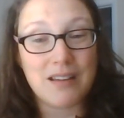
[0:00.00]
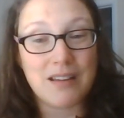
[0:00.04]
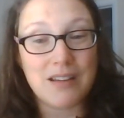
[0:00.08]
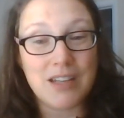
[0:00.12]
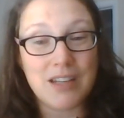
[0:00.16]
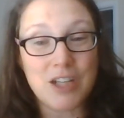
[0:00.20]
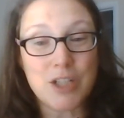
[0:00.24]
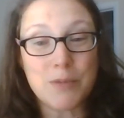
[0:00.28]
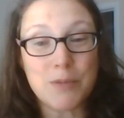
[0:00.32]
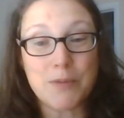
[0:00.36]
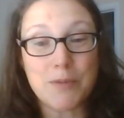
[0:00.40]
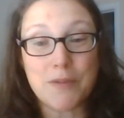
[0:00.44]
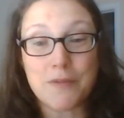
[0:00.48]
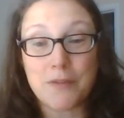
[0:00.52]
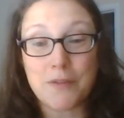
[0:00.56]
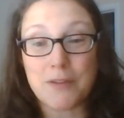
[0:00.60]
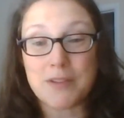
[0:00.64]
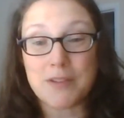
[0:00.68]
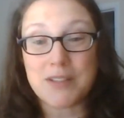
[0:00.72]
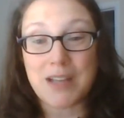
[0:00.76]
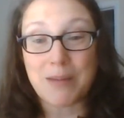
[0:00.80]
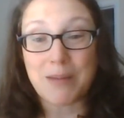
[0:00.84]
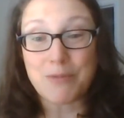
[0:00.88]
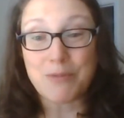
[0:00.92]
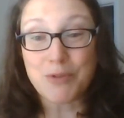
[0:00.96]
Egypt the
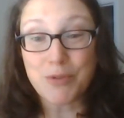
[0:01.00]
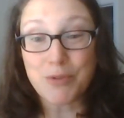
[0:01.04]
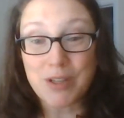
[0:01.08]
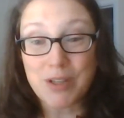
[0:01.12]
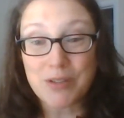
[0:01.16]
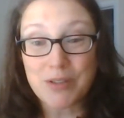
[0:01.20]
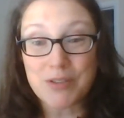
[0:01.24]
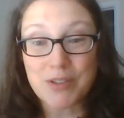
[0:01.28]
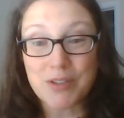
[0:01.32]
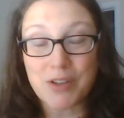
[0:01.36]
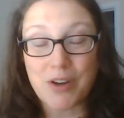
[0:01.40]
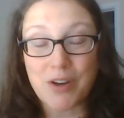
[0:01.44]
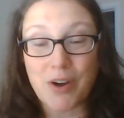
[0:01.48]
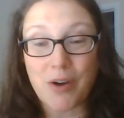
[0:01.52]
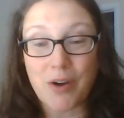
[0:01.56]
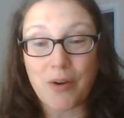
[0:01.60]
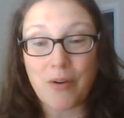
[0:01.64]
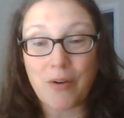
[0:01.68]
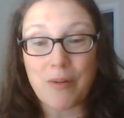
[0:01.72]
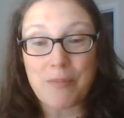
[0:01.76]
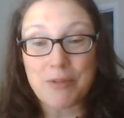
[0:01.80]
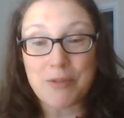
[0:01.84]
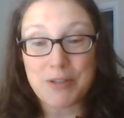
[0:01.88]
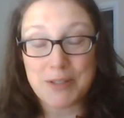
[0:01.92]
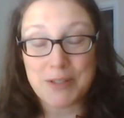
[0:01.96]
first time 2 years ago.
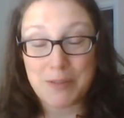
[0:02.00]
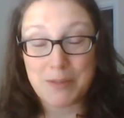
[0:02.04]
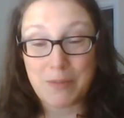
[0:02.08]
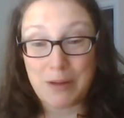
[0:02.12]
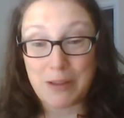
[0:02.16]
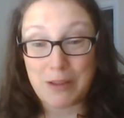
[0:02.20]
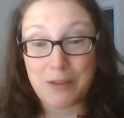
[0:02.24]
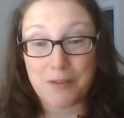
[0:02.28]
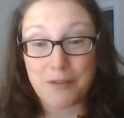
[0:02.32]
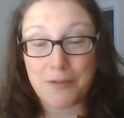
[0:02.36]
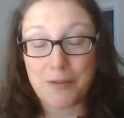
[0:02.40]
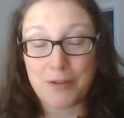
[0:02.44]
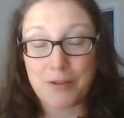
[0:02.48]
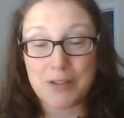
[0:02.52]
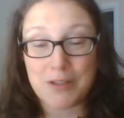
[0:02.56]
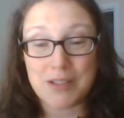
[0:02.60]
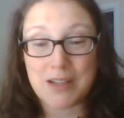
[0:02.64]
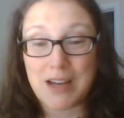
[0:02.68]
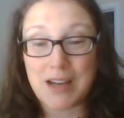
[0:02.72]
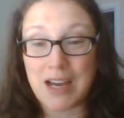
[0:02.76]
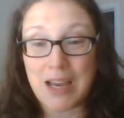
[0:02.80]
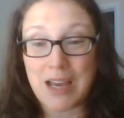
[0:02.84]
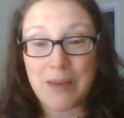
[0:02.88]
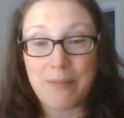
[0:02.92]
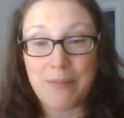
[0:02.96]
I participated the first
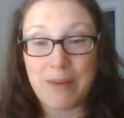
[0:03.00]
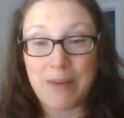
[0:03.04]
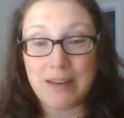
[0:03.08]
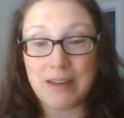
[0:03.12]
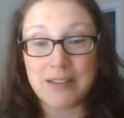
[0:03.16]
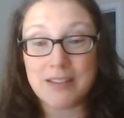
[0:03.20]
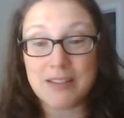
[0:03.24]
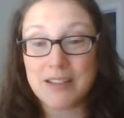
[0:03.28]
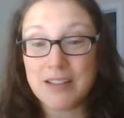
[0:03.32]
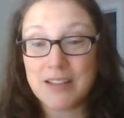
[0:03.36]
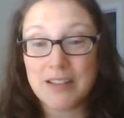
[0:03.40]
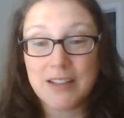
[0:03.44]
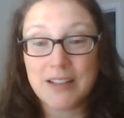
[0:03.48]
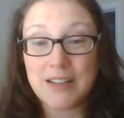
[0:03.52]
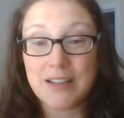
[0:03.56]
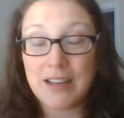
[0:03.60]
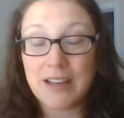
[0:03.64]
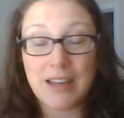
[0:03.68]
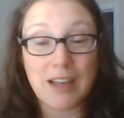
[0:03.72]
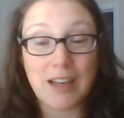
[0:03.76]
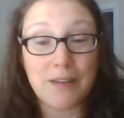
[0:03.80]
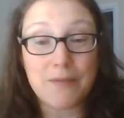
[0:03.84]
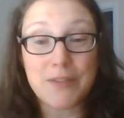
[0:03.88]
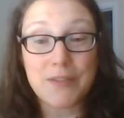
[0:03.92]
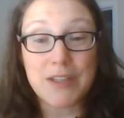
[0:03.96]
time and
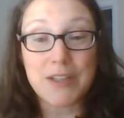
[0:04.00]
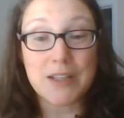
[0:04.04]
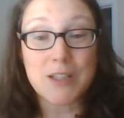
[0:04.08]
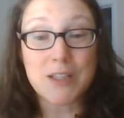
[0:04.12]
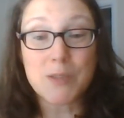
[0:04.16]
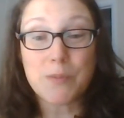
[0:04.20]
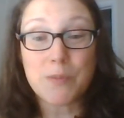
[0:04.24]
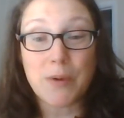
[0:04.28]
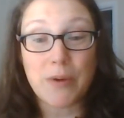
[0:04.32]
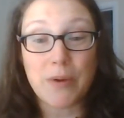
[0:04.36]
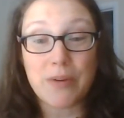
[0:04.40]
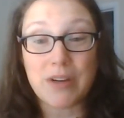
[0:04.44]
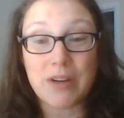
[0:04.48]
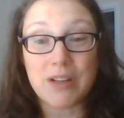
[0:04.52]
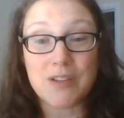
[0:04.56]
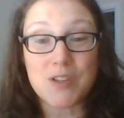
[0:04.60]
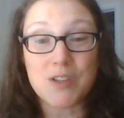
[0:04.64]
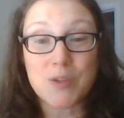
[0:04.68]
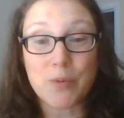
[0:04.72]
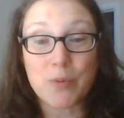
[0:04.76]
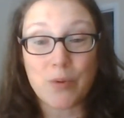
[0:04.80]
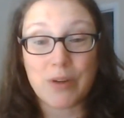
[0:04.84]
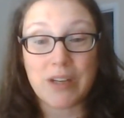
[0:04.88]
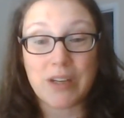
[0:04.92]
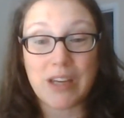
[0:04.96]
loved the
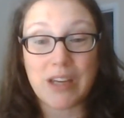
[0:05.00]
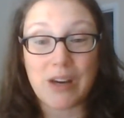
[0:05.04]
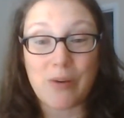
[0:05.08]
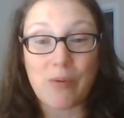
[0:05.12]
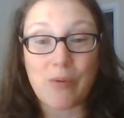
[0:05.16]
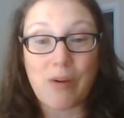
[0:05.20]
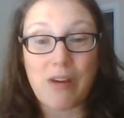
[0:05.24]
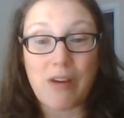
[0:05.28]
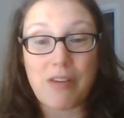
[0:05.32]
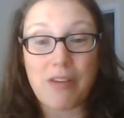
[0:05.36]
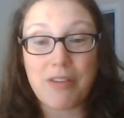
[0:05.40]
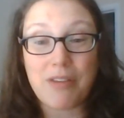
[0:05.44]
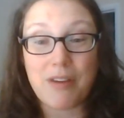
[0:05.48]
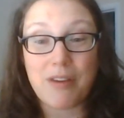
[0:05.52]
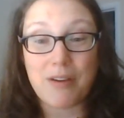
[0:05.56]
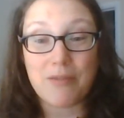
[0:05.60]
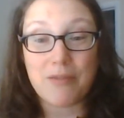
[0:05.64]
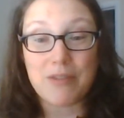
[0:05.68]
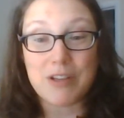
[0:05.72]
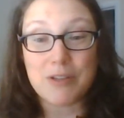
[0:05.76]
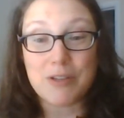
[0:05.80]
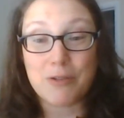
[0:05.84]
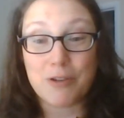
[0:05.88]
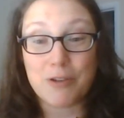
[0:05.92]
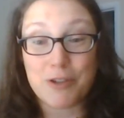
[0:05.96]
experience working with
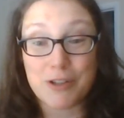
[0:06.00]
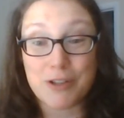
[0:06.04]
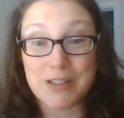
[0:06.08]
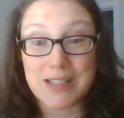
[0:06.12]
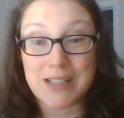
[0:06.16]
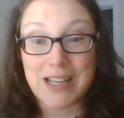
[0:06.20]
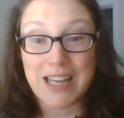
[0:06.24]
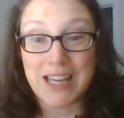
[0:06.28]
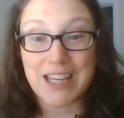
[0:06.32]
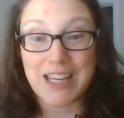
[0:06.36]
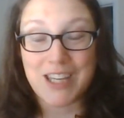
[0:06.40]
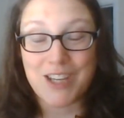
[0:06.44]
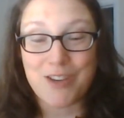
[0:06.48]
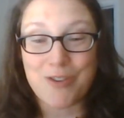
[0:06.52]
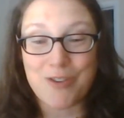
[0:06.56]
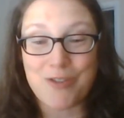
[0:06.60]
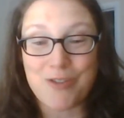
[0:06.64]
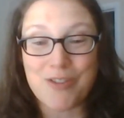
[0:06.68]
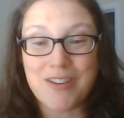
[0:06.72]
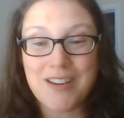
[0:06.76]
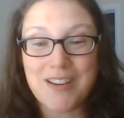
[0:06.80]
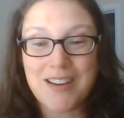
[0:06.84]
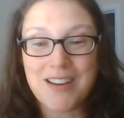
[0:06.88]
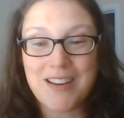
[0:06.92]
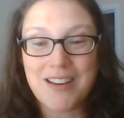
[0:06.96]
researchers like
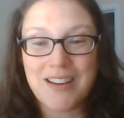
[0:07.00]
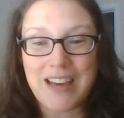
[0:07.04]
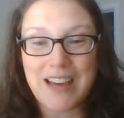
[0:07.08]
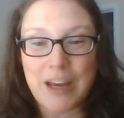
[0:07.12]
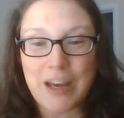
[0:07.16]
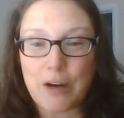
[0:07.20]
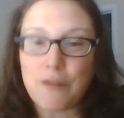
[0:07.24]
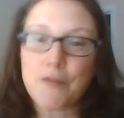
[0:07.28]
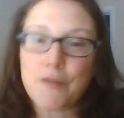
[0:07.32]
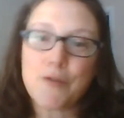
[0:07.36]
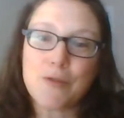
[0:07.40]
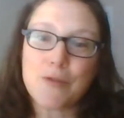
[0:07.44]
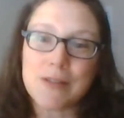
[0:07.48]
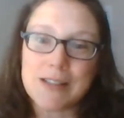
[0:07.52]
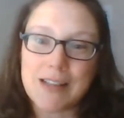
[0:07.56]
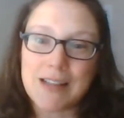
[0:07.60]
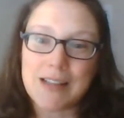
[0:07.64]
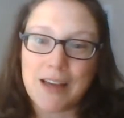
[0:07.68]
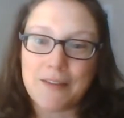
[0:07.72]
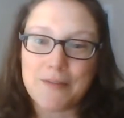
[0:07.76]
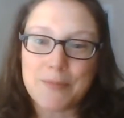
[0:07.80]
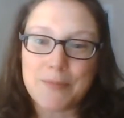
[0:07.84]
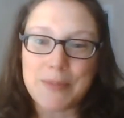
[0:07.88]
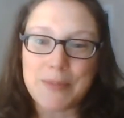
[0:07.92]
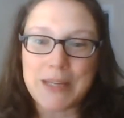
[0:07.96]
you, and of course
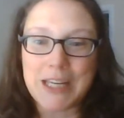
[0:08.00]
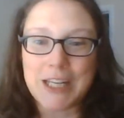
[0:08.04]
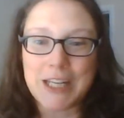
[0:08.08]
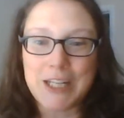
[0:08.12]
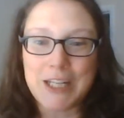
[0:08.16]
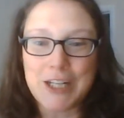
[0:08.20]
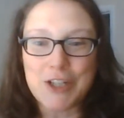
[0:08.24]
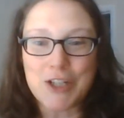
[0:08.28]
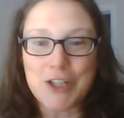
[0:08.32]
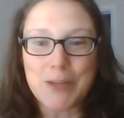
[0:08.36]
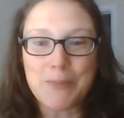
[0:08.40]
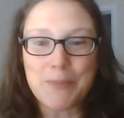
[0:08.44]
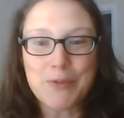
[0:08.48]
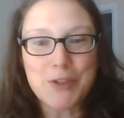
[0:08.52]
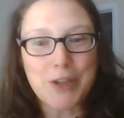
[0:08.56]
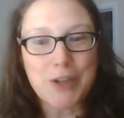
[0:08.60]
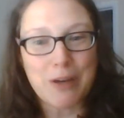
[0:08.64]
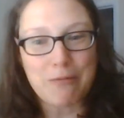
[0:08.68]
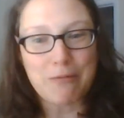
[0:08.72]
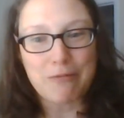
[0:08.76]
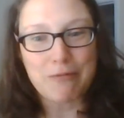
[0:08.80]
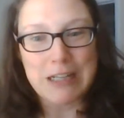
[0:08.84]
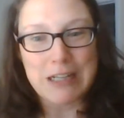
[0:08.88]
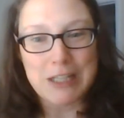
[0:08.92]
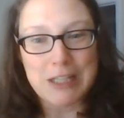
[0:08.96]
loved being in Egypt. So
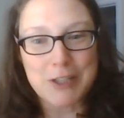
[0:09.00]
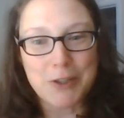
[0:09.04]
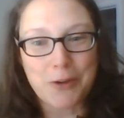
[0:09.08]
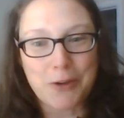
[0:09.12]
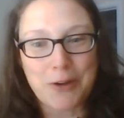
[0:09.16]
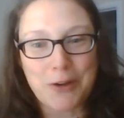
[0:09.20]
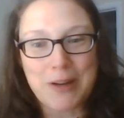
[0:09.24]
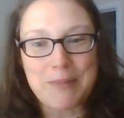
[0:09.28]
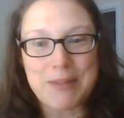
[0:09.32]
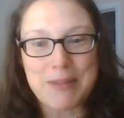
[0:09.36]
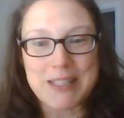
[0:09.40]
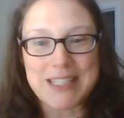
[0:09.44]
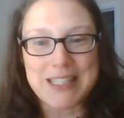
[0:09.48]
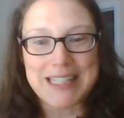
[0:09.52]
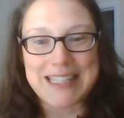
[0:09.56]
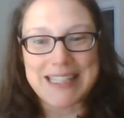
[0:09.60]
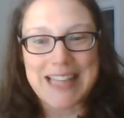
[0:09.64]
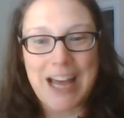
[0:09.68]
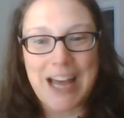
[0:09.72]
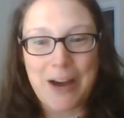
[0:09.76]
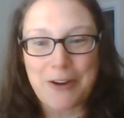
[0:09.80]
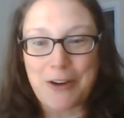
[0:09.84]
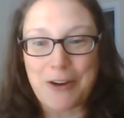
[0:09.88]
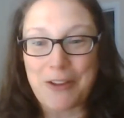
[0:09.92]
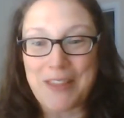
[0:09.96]
I'm really sorry I'm missing
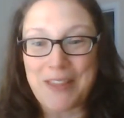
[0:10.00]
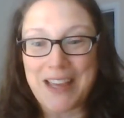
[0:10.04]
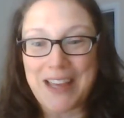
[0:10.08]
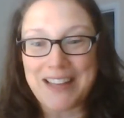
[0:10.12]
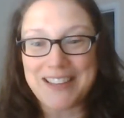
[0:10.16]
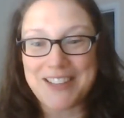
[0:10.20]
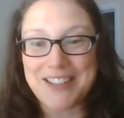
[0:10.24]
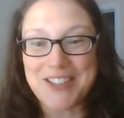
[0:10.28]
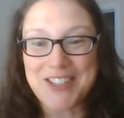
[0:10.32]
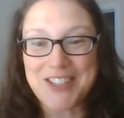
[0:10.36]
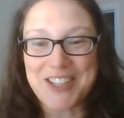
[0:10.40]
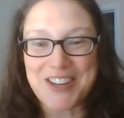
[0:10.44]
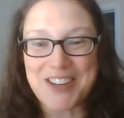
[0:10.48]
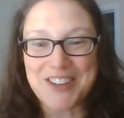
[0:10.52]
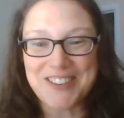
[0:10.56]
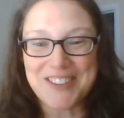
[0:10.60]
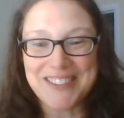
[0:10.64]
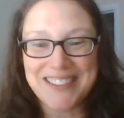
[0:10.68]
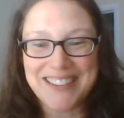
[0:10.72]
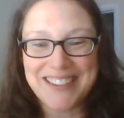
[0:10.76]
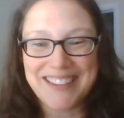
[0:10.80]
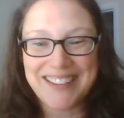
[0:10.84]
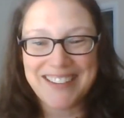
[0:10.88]
out on that this year.